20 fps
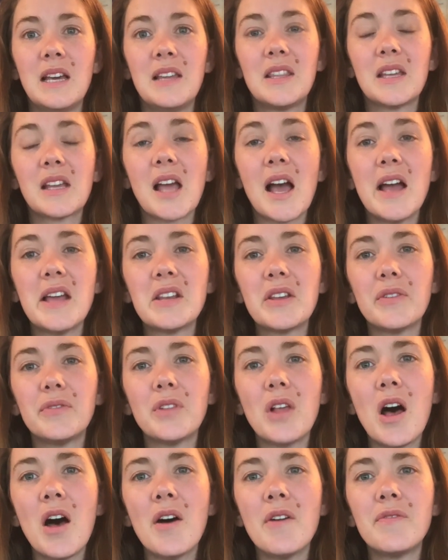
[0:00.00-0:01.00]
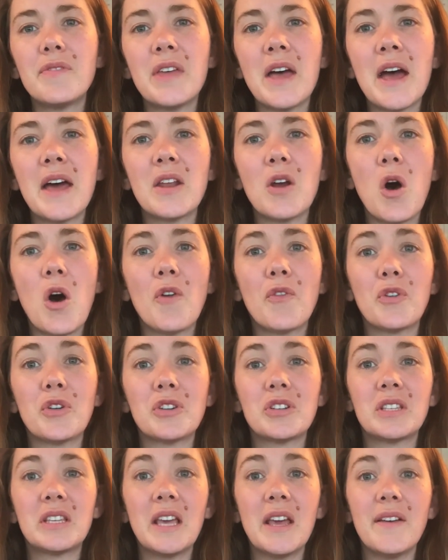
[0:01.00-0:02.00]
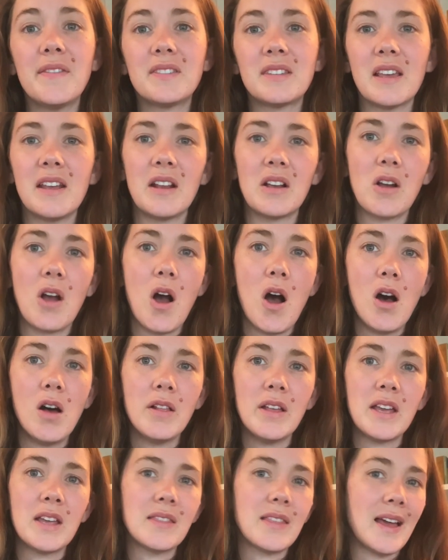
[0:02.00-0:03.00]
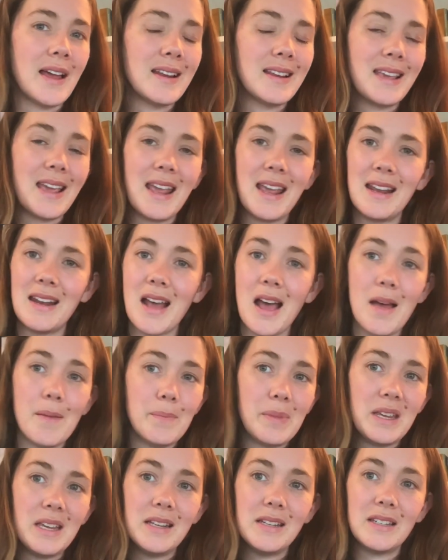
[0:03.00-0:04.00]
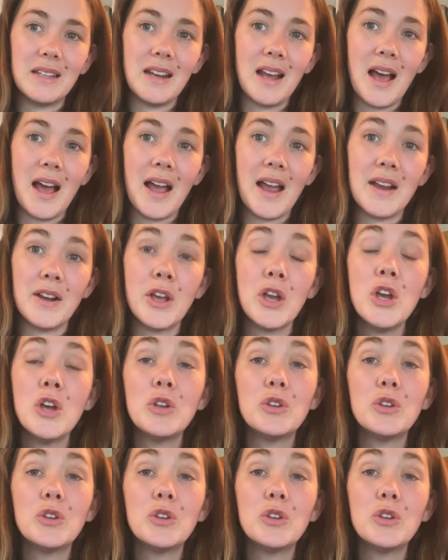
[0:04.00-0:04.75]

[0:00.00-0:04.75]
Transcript: The kind of love that offers gifts and a calling that cannot be denied